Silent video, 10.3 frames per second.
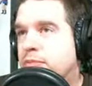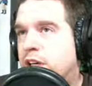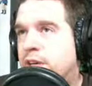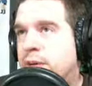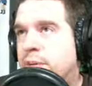
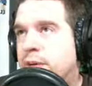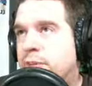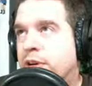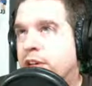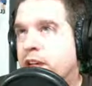around my
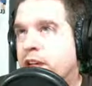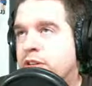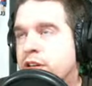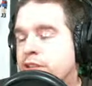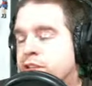birthday
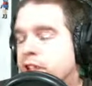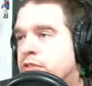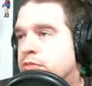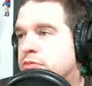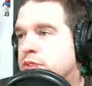2 years ago.
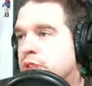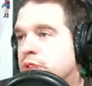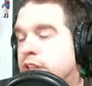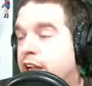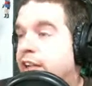
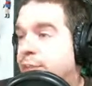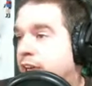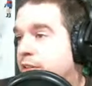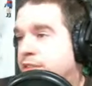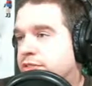Yeah, the
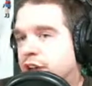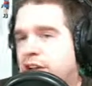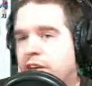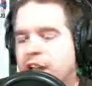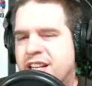beta. It was
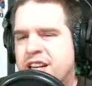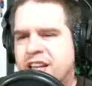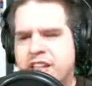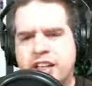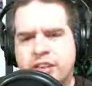fun. I did it
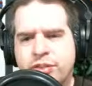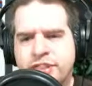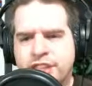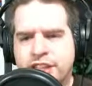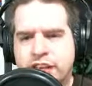on the
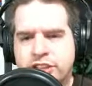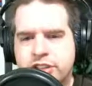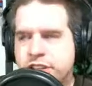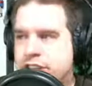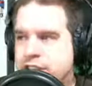360
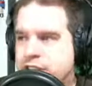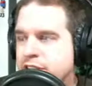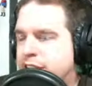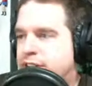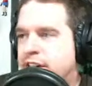actually because I was out of